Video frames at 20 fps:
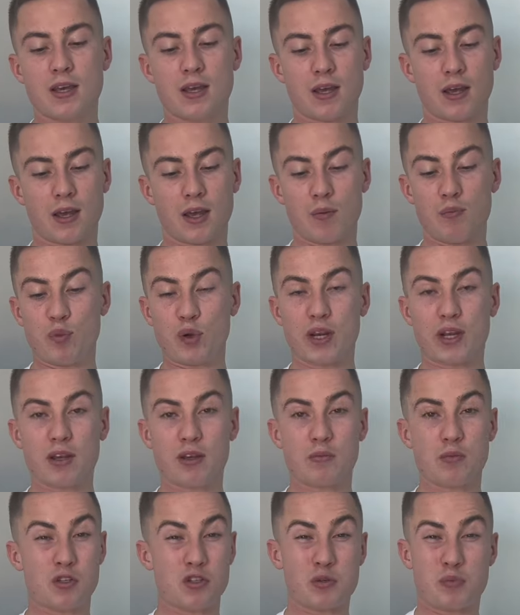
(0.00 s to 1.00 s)
uh, bringing
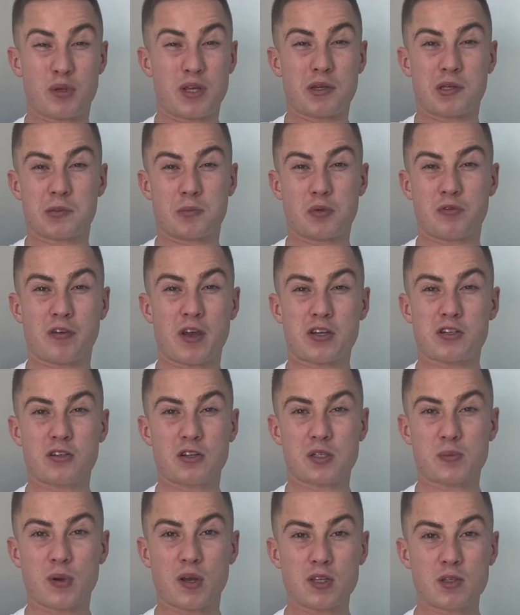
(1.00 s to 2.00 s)
them and just being as professional
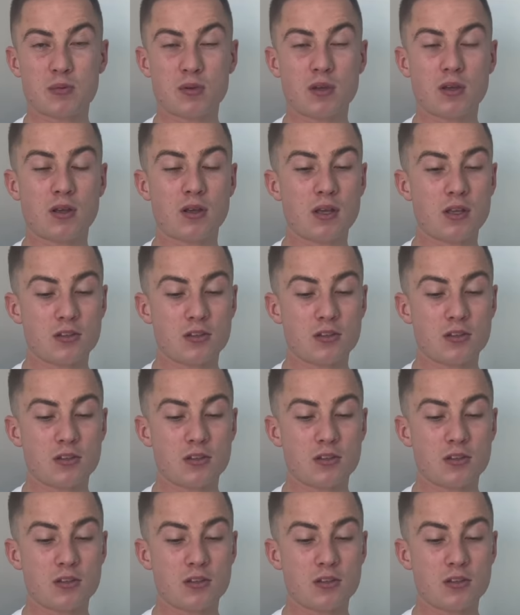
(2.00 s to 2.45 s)
as possible.